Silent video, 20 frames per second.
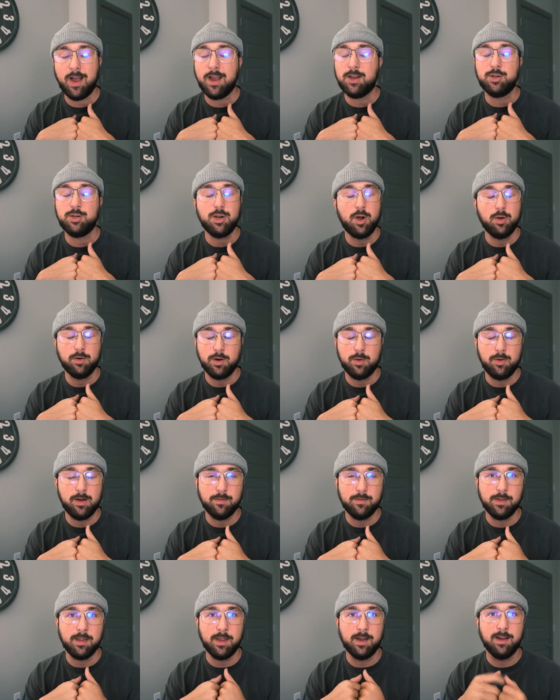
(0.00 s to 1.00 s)
I don't know
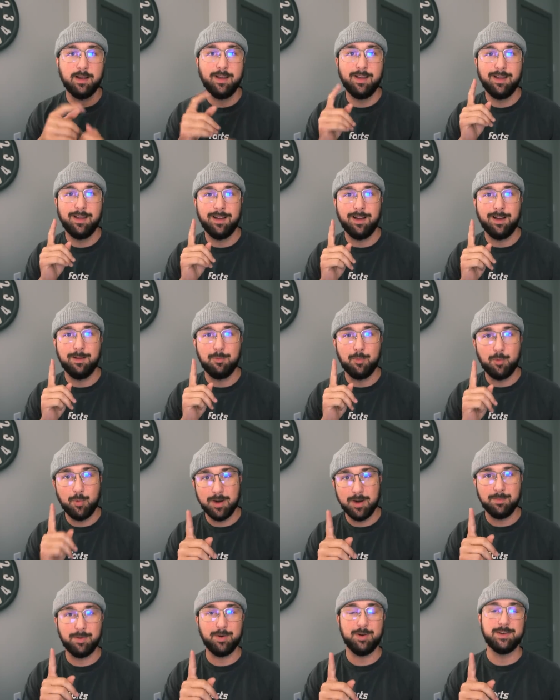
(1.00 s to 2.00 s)
everything. I'm
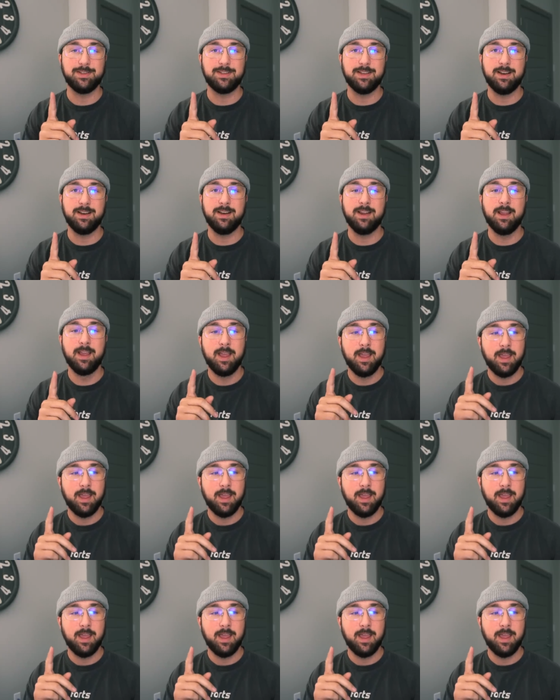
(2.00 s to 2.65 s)
one person,